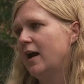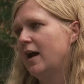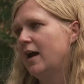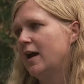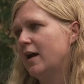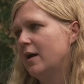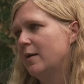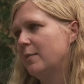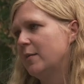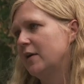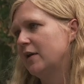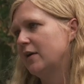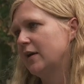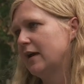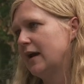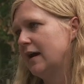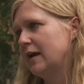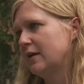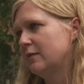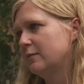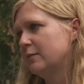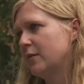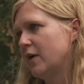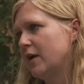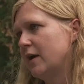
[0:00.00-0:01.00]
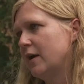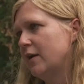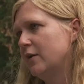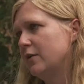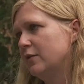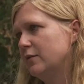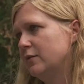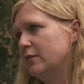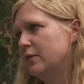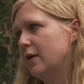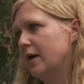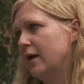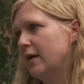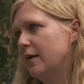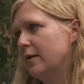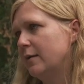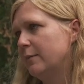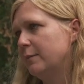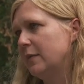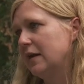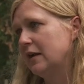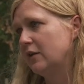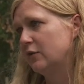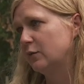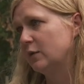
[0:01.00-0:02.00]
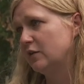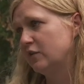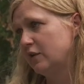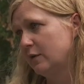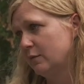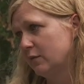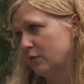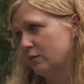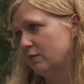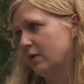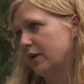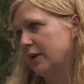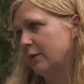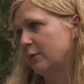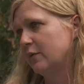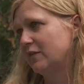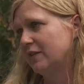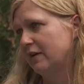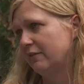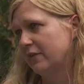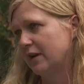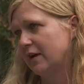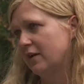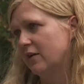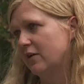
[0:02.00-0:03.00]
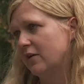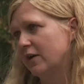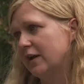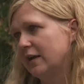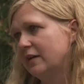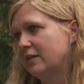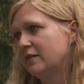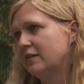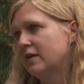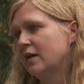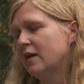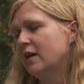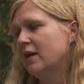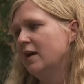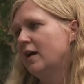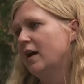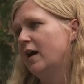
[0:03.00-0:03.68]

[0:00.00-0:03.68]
um, and I had my own uh, bitch when she was running with Derek Knight.